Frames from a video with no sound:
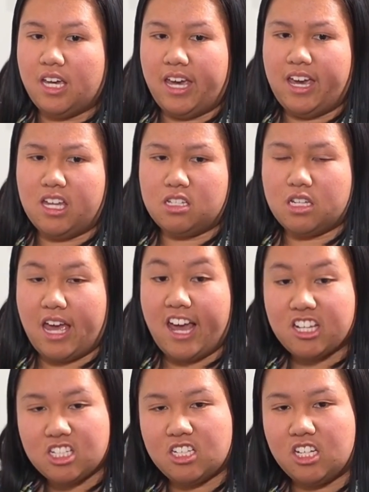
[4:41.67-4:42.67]
And
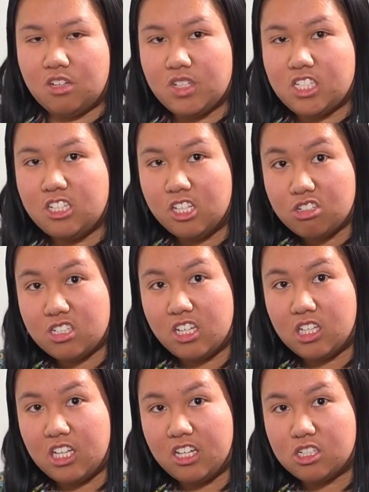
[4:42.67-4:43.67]
actually, what's an
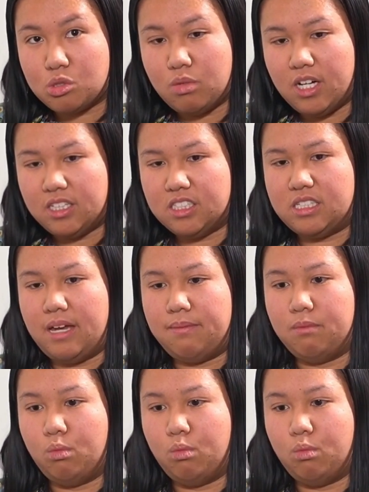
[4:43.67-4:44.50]
interesting thing as well is that